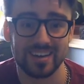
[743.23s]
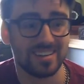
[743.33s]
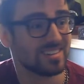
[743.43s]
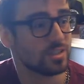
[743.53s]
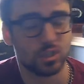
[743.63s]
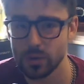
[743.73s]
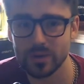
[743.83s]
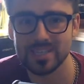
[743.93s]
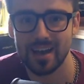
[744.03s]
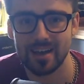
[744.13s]
sure
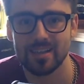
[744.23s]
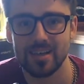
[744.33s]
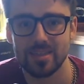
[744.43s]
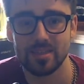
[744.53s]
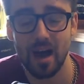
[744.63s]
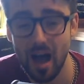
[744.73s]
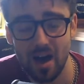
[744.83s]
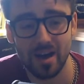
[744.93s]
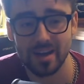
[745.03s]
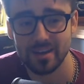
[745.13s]
as hell, that
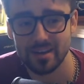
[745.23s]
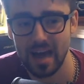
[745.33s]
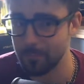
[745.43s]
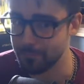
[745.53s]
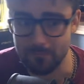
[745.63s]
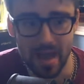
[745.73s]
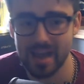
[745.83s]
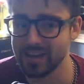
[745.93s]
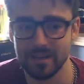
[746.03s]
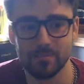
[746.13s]
I and
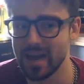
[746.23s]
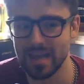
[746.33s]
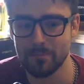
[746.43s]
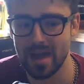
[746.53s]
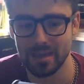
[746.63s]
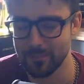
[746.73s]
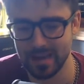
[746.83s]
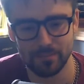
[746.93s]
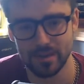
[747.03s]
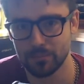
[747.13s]

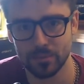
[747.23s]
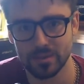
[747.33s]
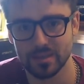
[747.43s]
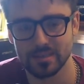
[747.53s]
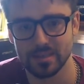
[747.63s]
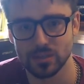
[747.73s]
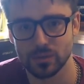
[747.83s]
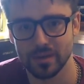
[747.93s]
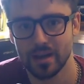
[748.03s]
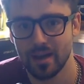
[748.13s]
many people in this
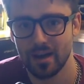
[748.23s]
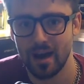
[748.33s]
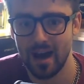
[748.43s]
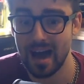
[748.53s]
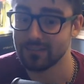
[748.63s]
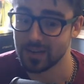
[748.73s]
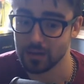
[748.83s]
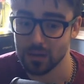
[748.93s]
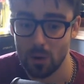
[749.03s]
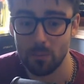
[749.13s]
industry are having a
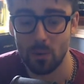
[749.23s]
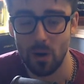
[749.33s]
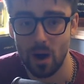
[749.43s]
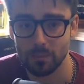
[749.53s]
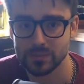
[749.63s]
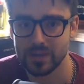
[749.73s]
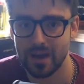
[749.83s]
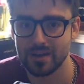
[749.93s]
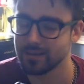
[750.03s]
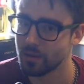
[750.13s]
lot more
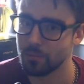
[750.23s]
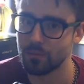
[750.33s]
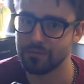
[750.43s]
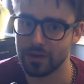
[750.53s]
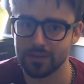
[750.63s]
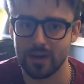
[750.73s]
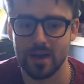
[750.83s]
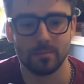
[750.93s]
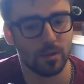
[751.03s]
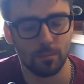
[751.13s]
upside and a lot more fun
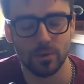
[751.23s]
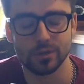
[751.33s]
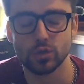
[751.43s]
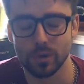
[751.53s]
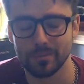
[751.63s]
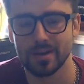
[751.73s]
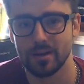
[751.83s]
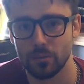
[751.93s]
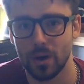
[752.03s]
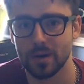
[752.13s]
time, a lot more enjoyment in
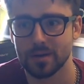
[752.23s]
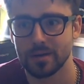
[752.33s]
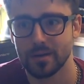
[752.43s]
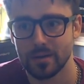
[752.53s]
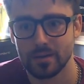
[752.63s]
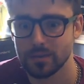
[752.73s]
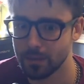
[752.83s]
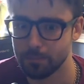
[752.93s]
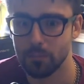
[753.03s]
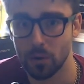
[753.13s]
our work
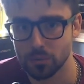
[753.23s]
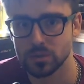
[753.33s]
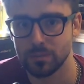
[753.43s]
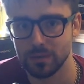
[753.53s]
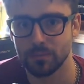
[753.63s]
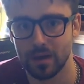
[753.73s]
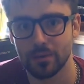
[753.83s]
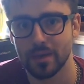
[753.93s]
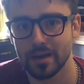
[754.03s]
than most people out there.